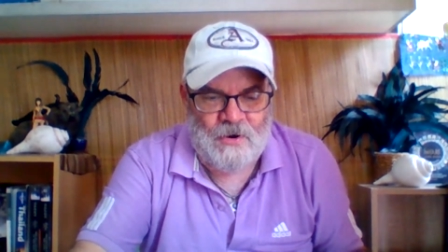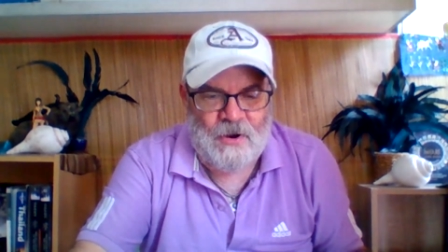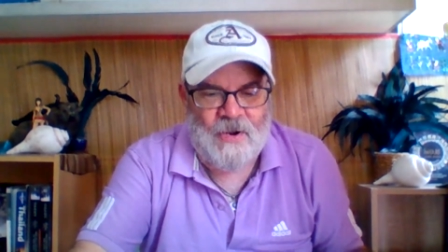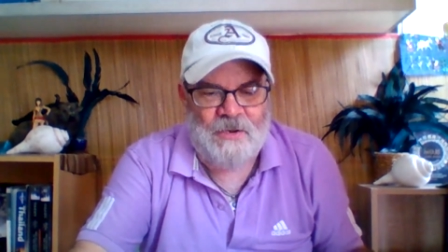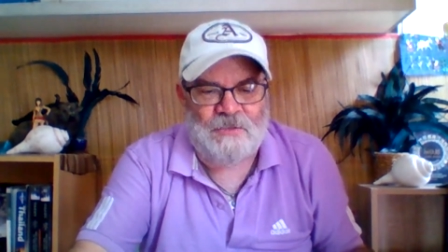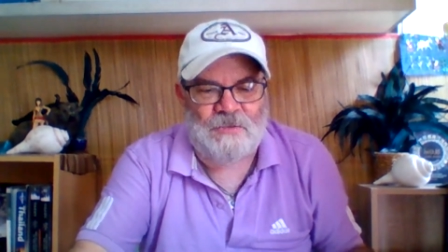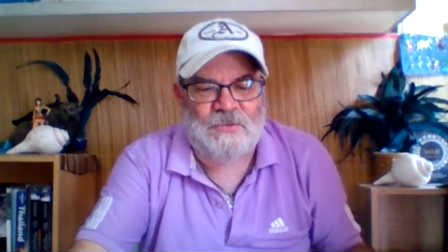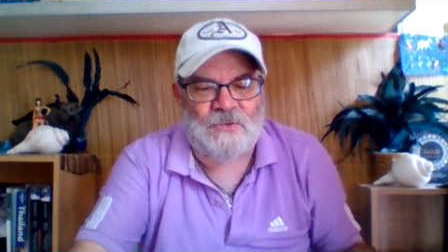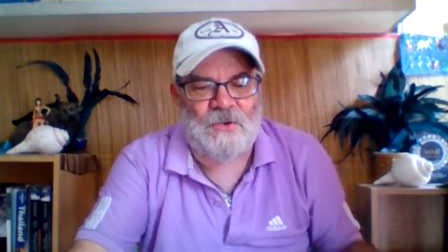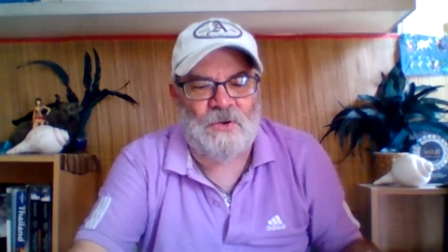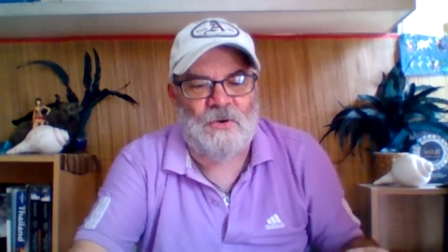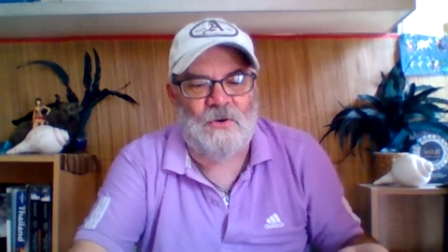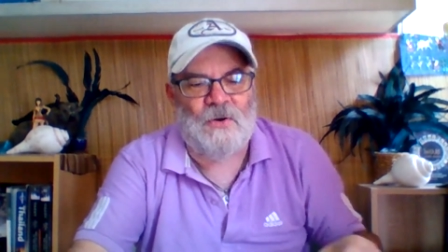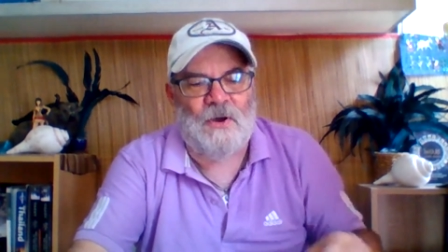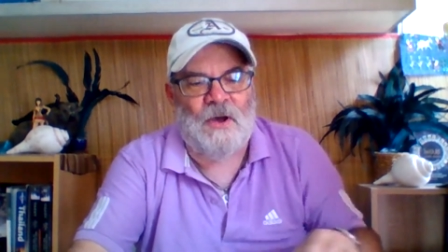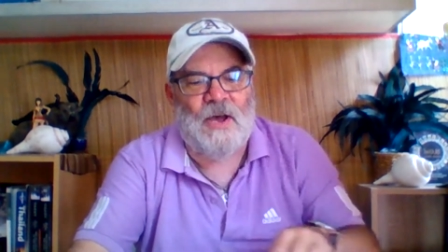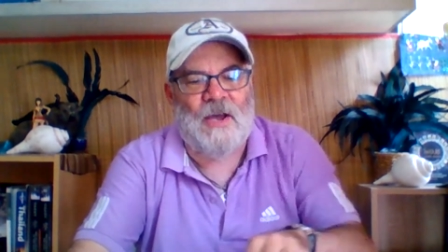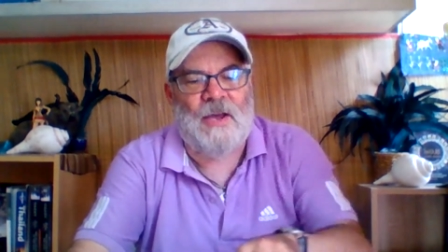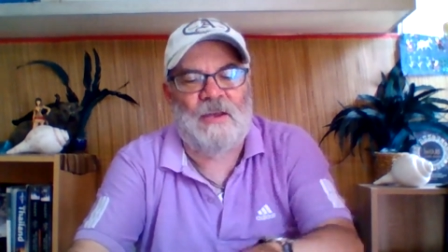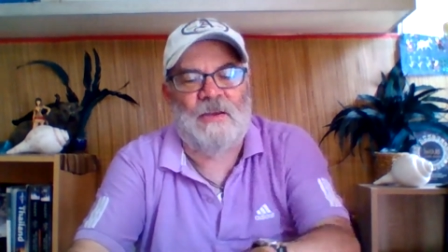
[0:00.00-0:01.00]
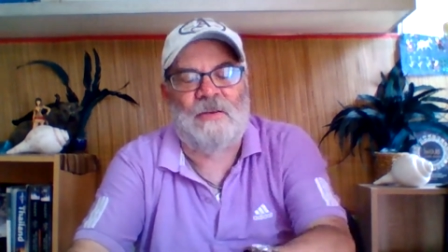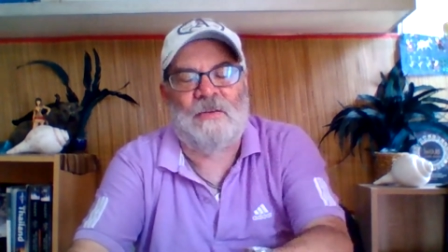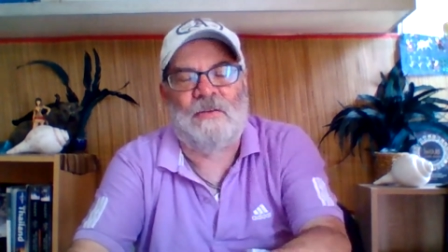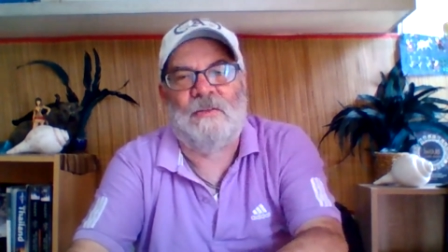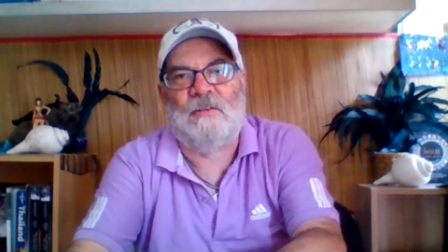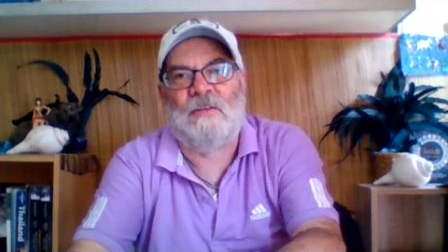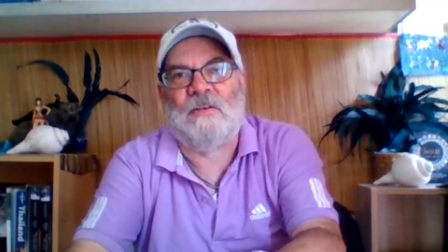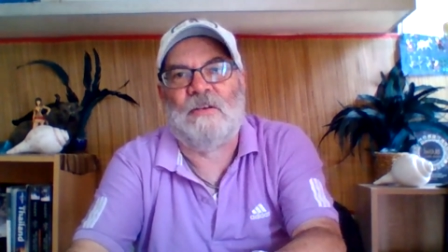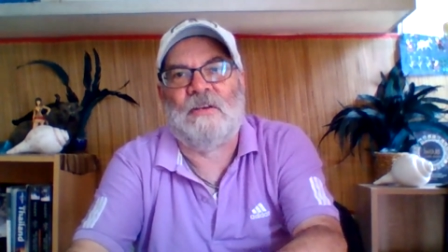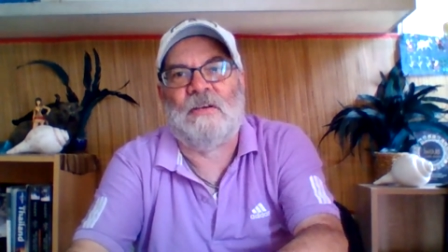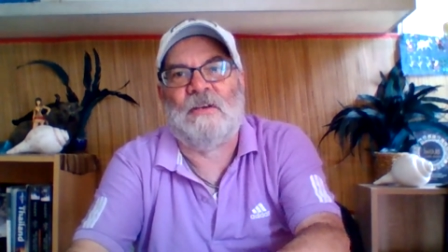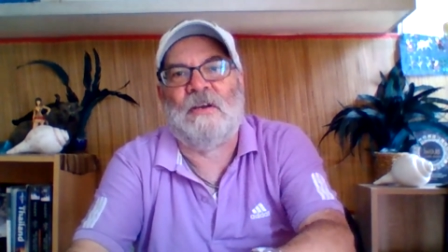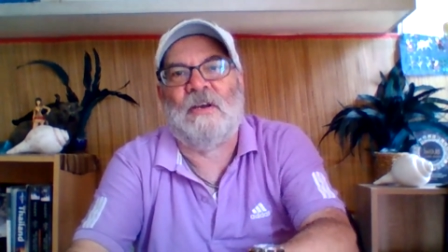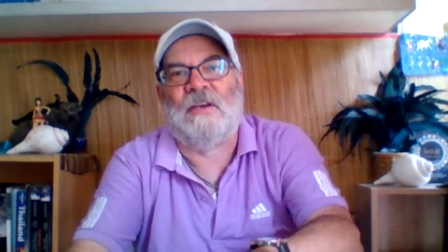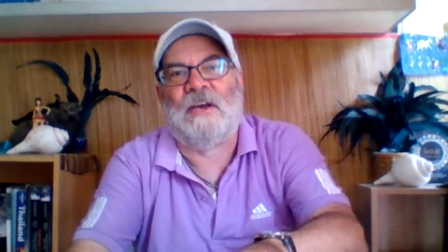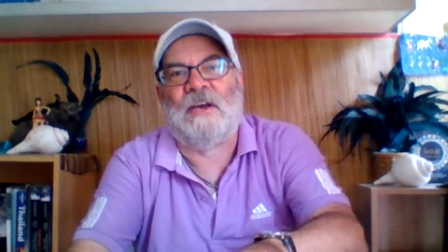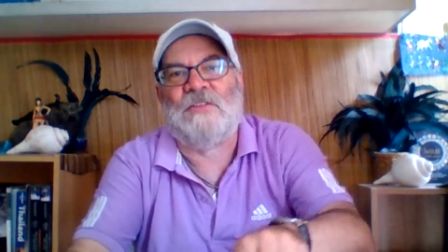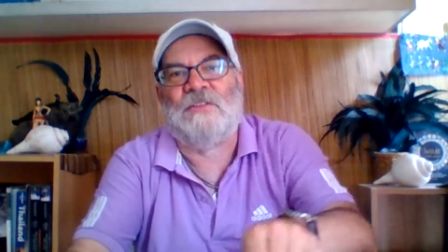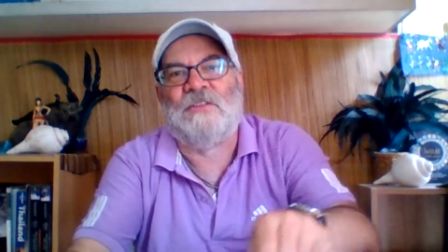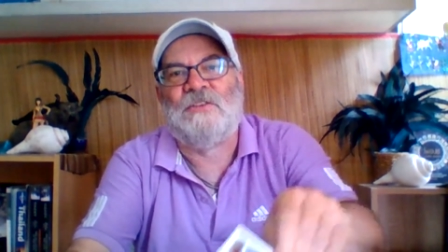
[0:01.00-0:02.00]
Um, so I
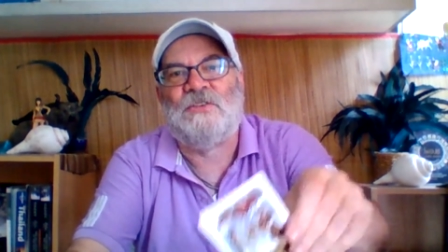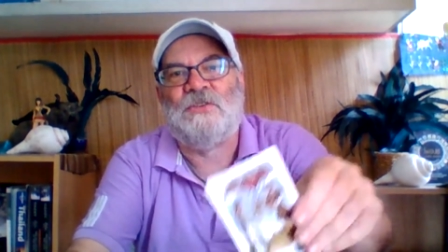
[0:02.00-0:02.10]
I got